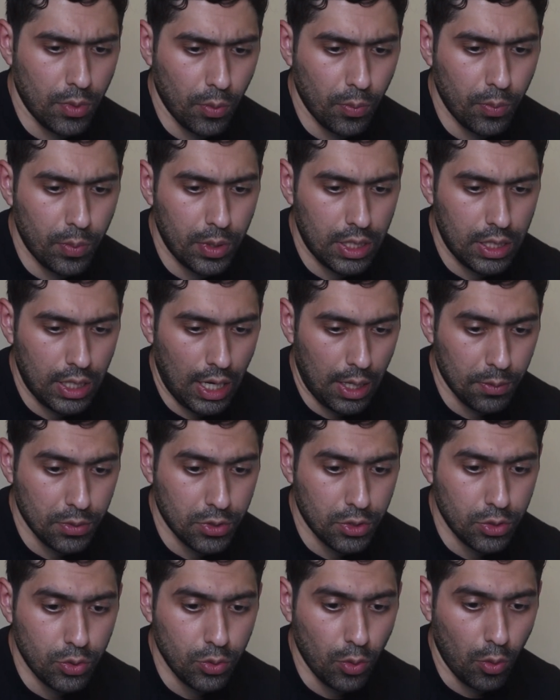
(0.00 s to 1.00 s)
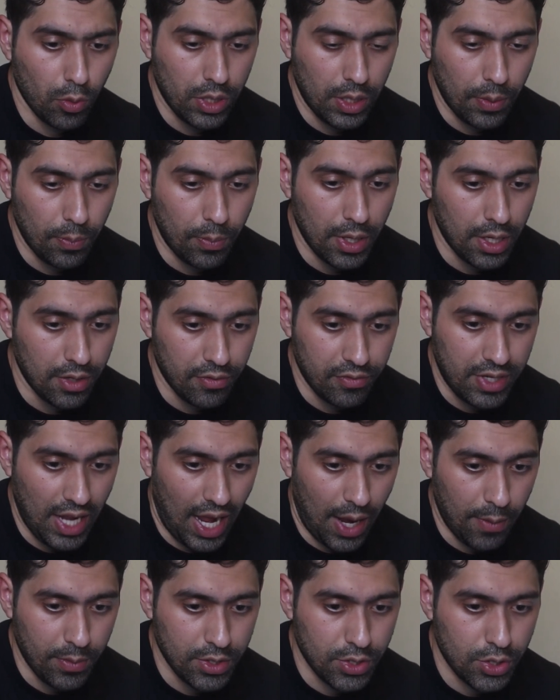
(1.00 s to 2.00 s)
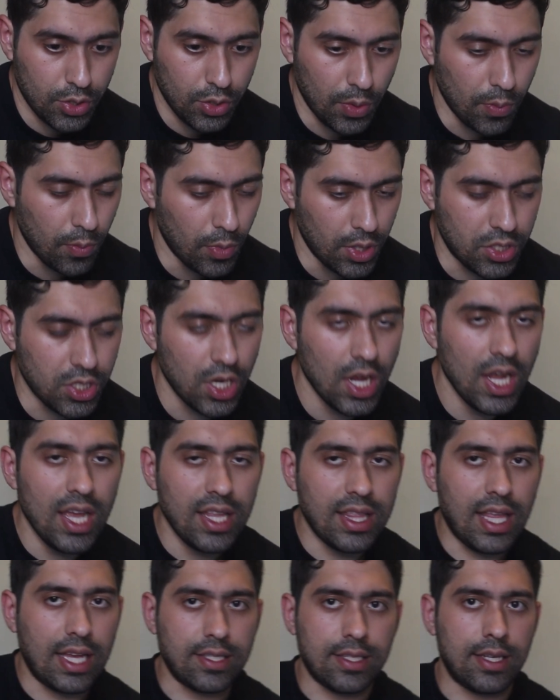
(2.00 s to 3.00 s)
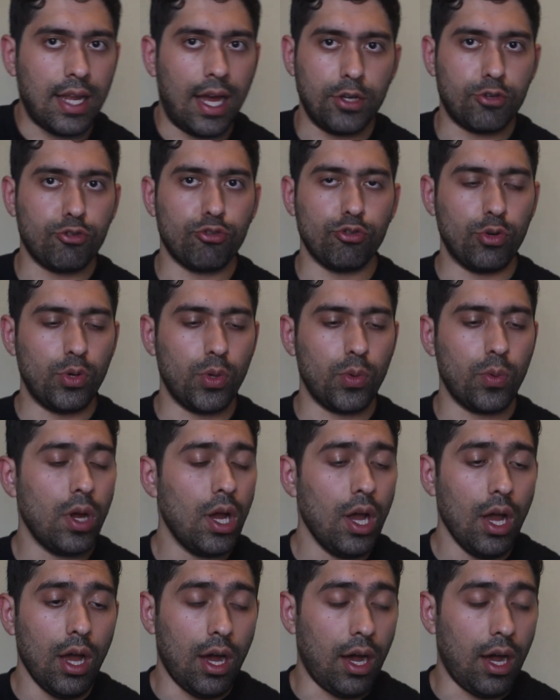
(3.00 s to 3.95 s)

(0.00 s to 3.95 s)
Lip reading: It would be able to do only a bit of damage to him, which that's not true.